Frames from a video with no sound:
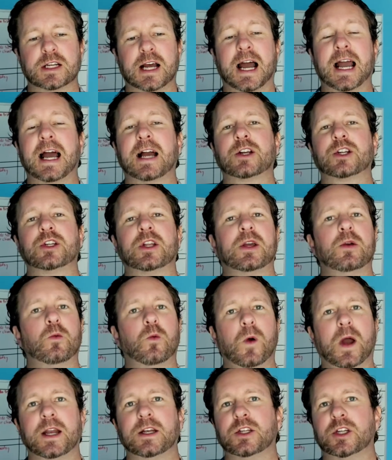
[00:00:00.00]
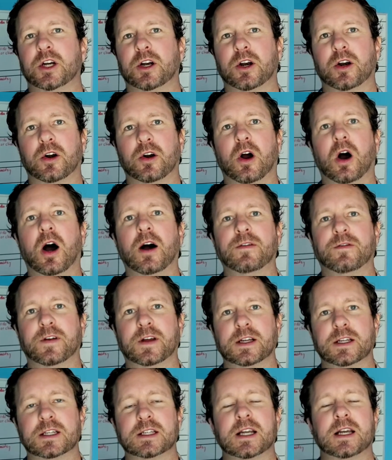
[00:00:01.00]
I actually went to her
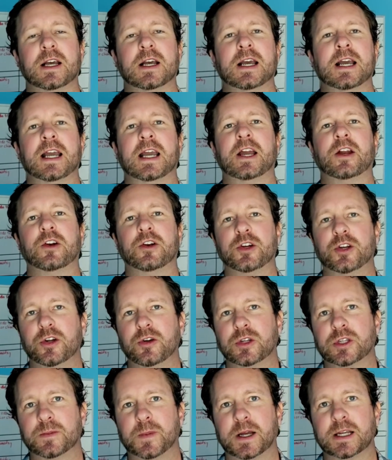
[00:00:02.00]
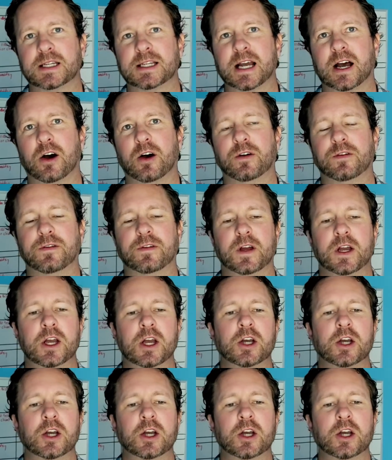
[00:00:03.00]
office, introduced myself,